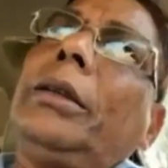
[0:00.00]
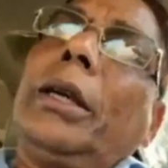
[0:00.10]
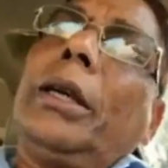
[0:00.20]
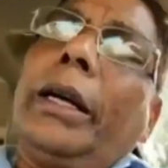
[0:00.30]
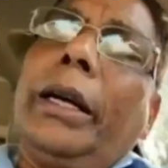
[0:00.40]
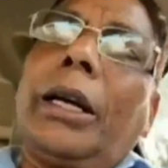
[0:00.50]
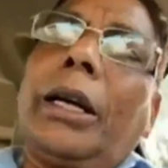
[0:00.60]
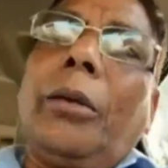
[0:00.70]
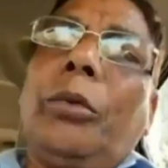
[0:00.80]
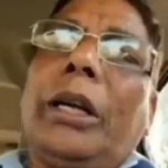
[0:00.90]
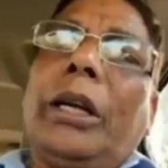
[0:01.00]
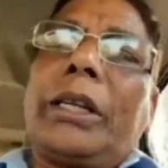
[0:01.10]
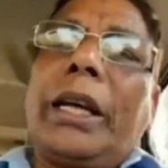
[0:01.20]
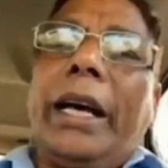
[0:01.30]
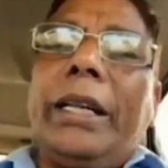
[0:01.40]
income will
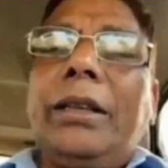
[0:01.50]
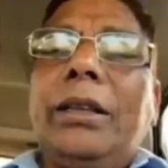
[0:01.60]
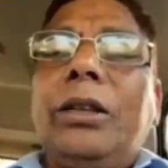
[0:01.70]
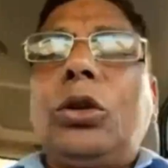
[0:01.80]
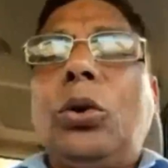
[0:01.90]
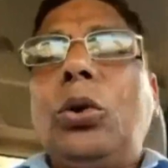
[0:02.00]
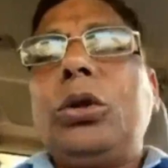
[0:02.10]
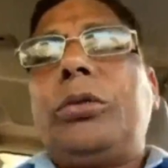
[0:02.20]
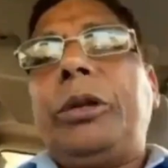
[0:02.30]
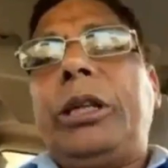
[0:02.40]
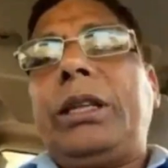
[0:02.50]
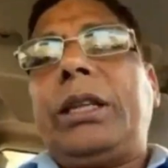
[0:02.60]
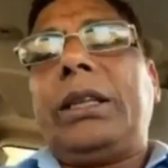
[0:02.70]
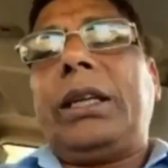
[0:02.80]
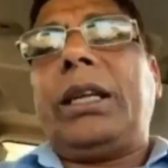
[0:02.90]
stay in those
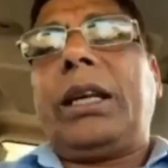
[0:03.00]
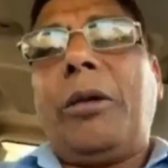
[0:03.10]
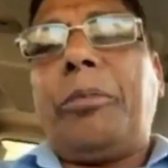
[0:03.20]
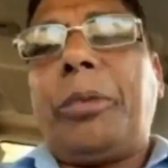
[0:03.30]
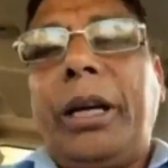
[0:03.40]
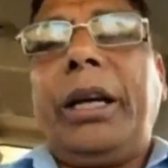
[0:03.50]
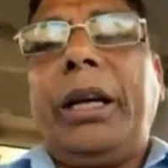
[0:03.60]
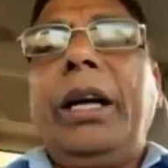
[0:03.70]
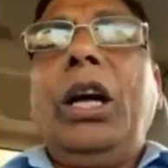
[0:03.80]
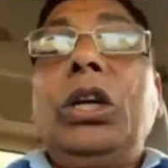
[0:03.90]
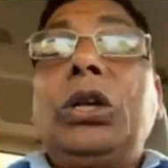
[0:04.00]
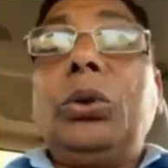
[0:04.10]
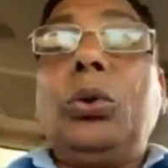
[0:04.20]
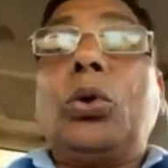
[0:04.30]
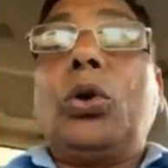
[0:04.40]
businesses and the company
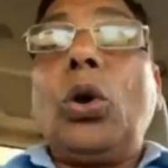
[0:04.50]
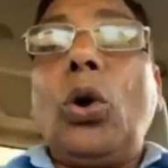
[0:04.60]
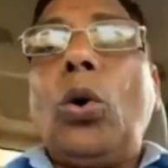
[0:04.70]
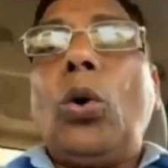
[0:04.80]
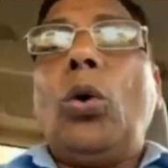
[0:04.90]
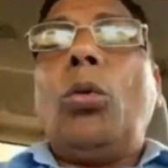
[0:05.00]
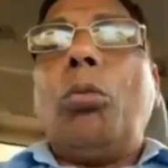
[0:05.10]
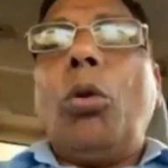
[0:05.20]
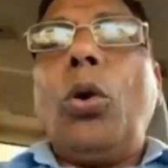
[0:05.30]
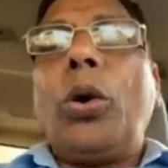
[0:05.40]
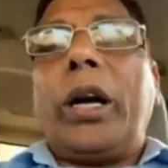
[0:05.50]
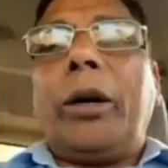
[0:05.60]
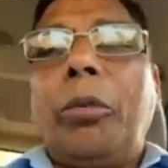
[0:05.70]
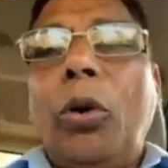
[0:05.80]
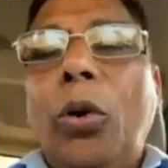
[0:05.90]
to grow more and
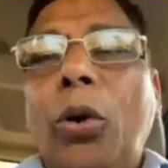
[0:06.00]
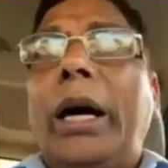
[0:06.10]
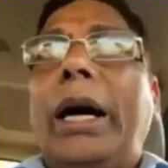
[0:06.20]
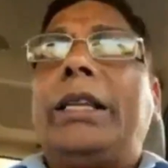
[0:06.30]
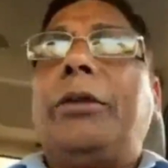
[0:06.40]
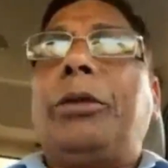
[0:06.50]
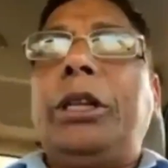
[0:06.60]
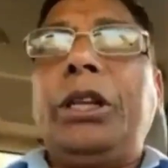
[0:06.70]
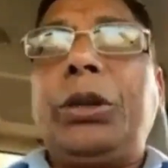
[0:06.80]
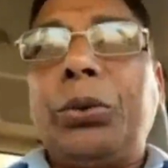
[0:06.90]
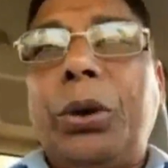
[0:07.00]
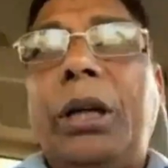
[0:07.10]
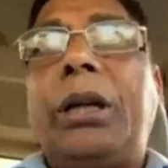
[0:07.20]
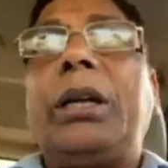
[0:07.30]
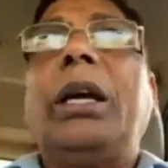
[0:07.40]
more as a business
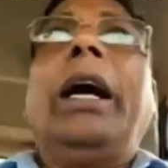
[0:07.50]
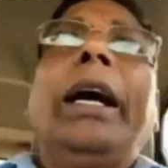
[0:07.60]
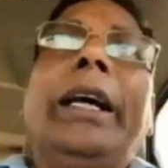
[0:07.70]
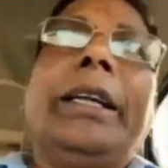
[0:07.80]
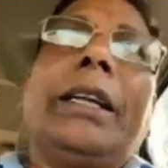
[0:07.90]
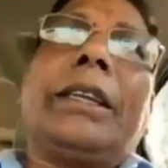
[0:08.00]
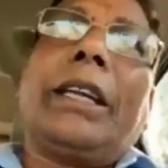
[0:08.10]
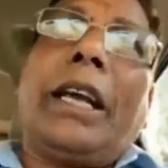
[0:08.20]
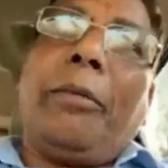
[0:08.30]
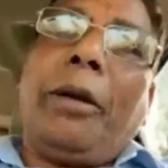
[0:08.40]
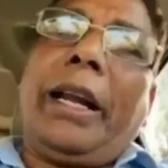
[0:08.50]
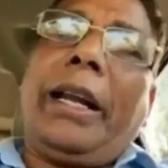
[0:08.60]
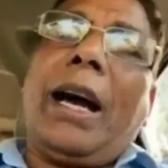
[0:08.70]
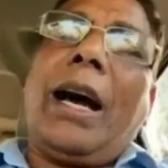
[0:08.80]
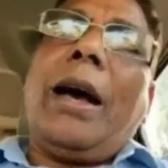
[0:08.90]
unit in the same
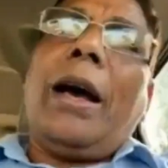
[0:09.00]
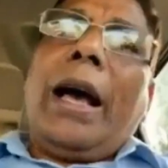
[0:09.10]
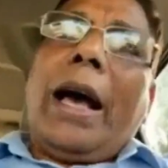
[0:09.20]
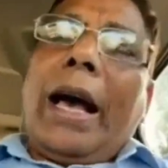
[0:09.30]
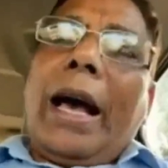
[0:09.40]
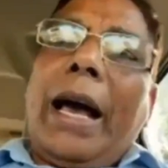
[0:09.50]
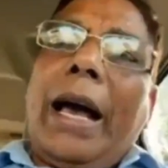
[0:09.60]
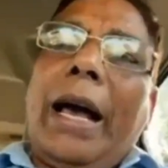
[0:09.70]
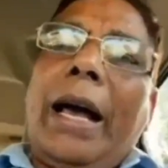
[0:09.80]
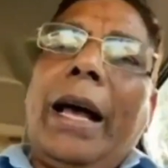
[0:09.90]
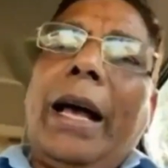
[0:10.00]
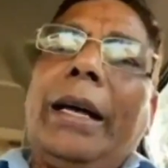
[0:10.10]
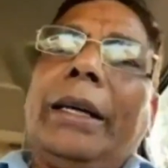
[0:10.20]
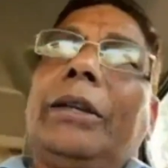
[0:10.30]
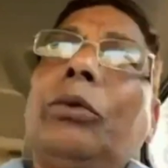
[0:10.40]
area.
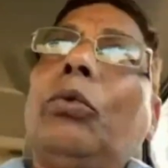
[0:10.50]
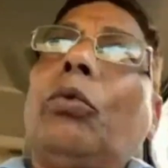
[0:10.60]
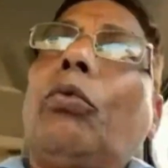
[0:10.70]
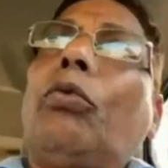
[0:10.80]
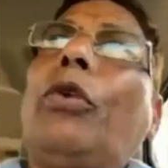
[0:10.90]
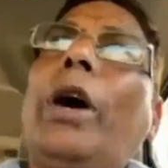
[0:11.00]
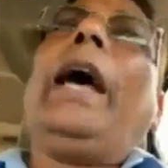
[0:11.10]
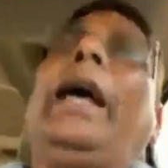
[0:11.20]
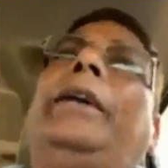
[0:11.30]
And when